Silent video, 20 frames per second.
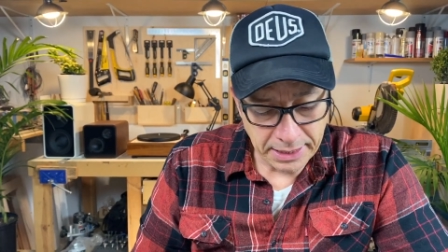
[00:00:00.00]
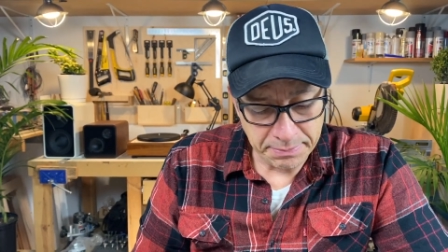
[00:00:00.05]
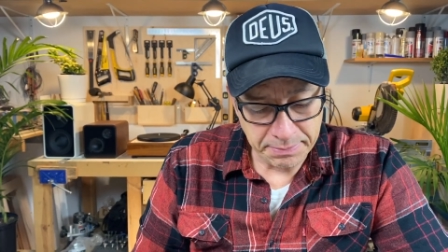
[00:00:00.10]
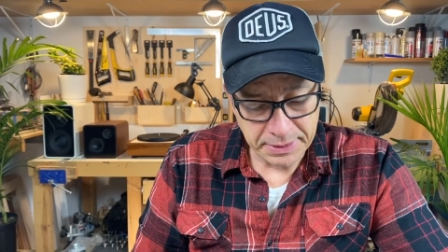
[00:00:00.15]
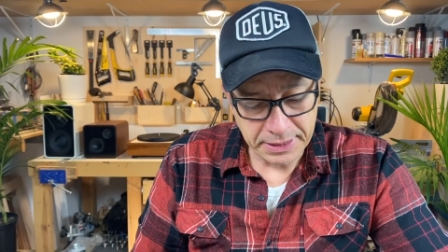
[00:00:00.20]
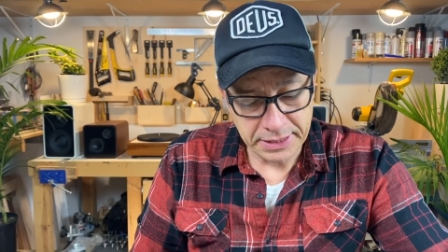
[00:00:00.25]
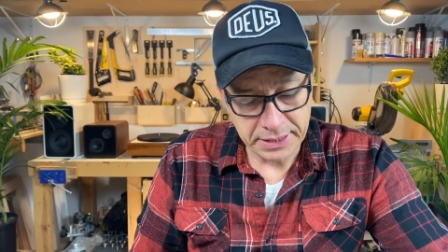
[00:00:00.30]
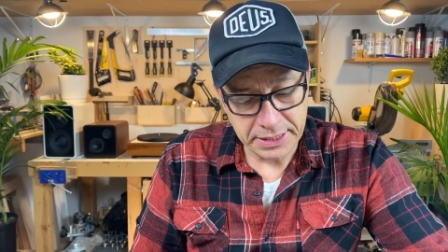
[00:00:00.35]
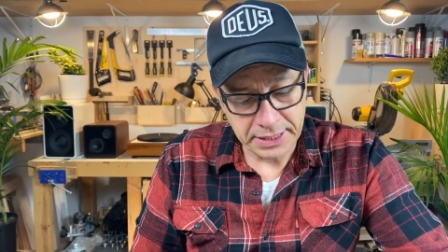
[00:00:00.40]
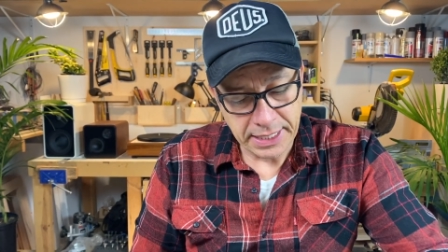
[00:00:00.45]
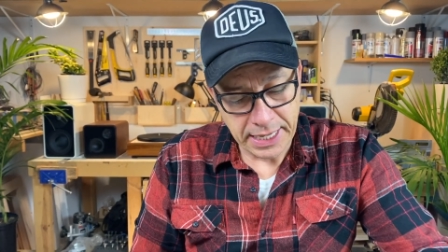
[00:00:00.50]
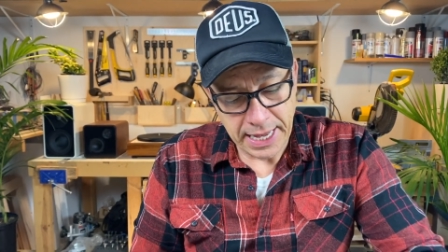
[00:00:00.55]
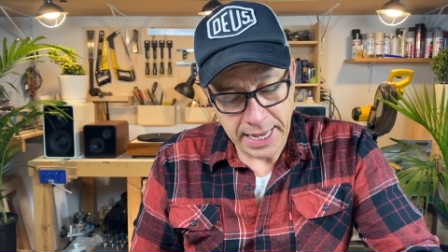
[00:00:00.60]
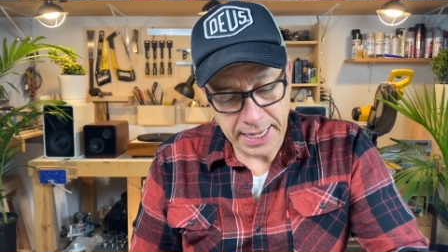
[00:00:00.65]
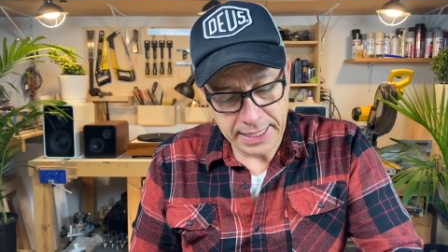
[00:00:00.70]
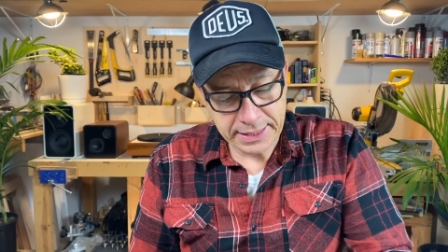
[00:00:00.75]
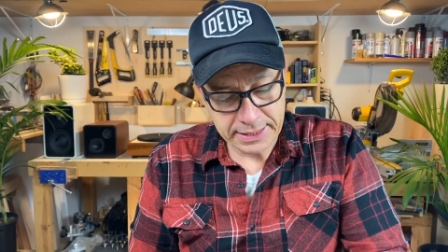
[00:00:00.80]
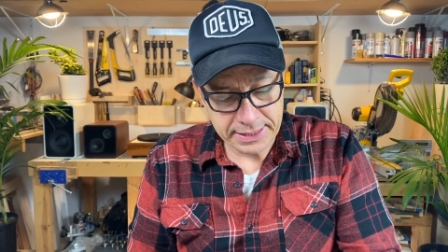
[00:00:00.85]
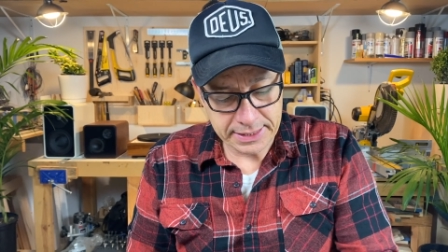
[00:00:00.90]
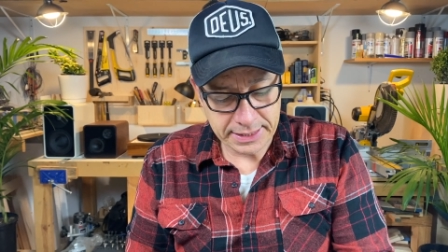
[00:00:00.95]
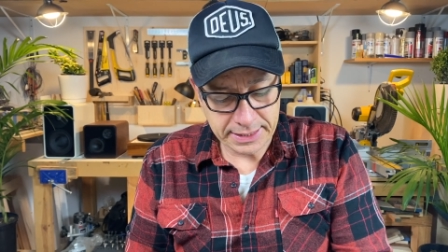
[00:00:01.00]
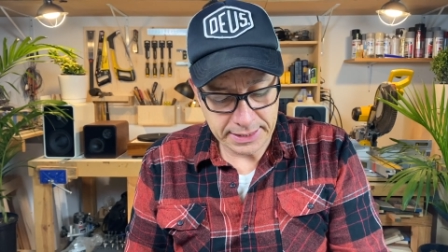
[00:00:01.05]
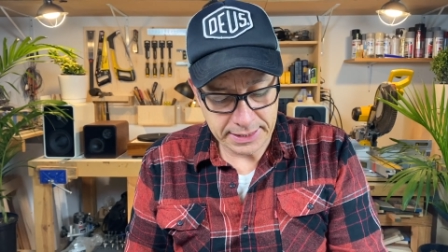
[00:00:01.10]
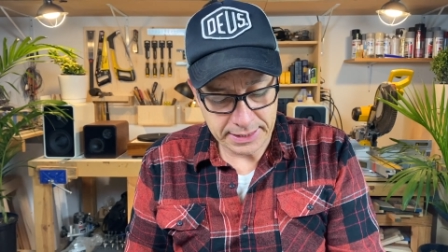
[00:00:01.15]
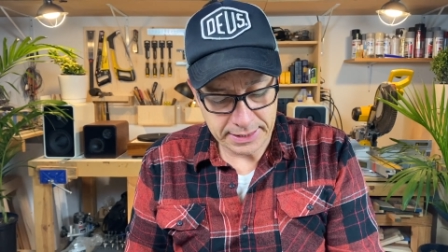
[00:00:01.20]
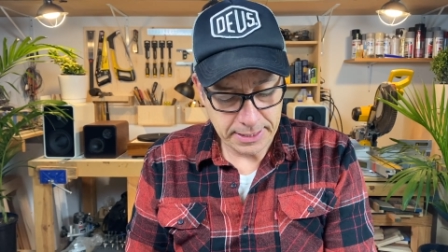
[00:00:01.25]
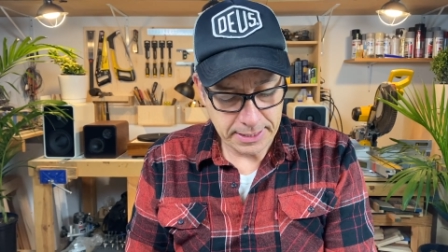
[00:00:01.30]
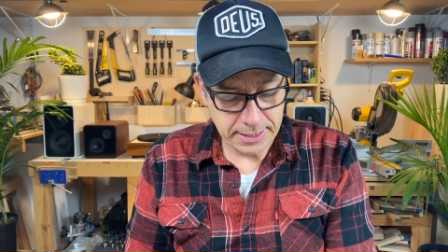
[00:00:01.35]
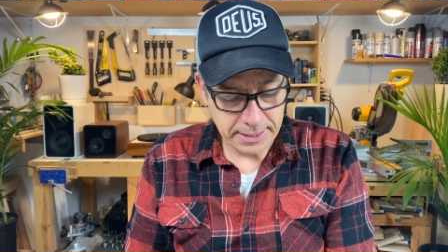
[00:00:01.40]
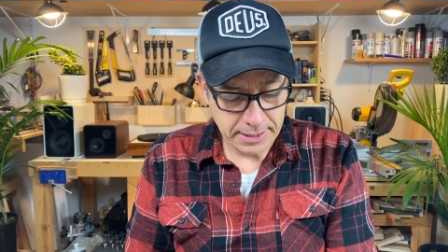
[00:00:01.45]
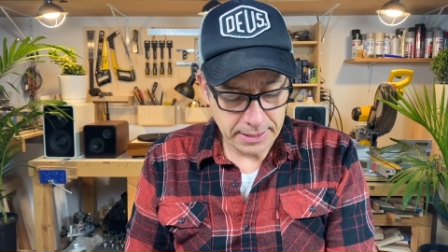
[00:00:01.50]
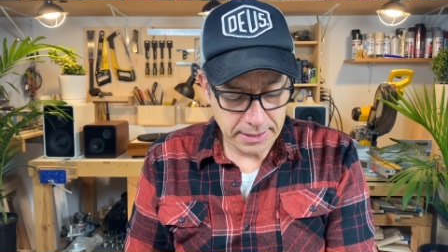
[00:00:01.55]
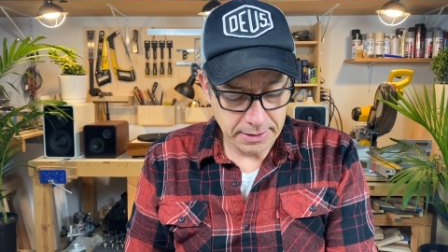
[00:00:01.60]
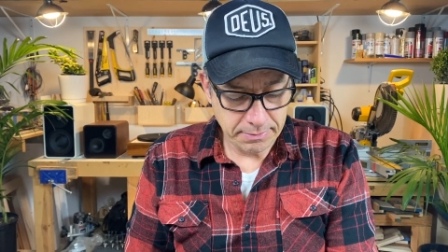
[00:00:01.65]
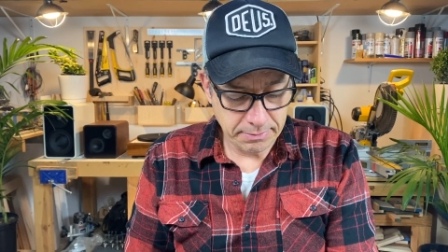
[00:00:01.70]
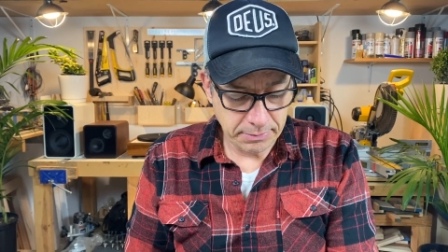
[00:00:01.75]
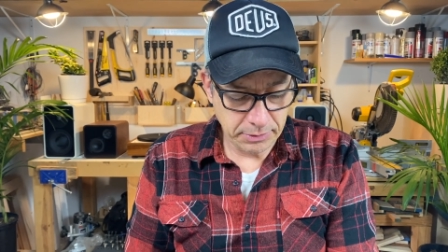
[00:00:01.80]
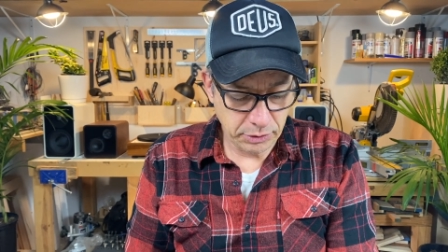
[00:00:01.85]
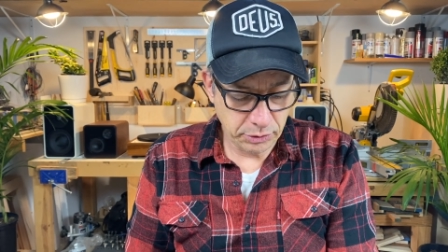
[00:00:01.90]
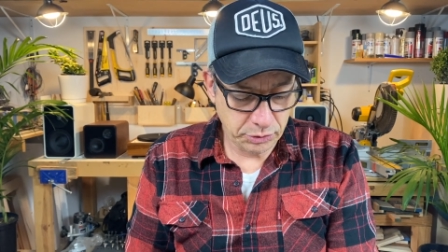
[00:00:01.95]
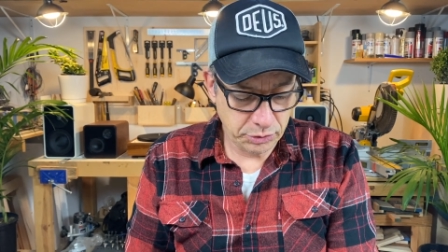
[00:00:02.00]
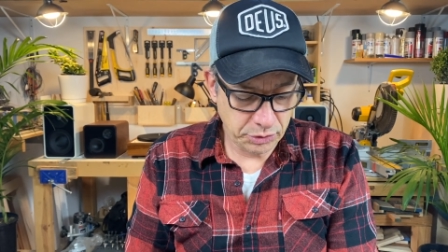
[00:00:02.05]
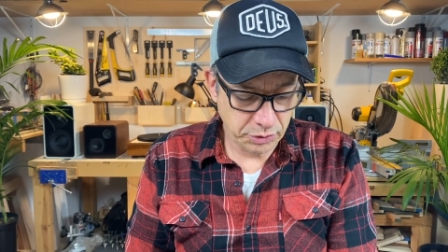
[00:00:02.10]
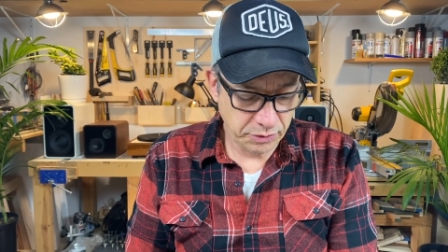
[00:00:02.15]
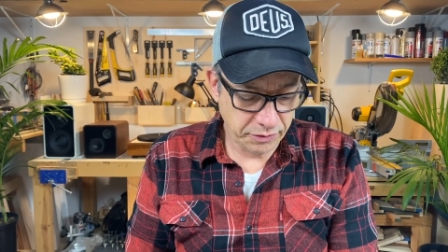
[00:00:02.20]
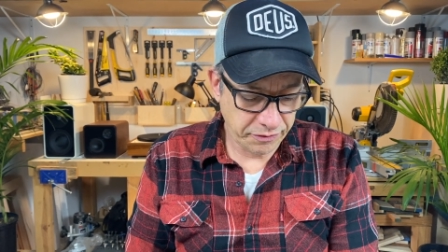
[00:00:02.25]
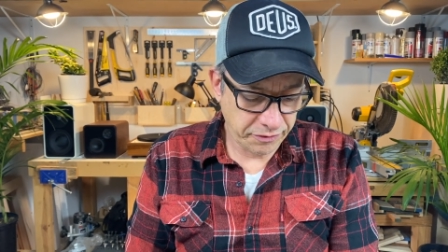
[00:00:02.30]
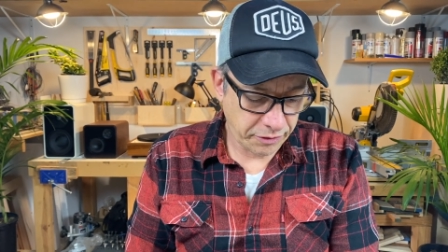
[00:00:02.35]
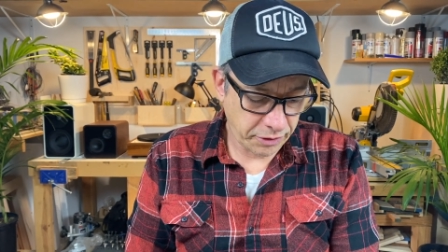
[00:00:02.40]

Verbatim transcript: APTX Bluetooth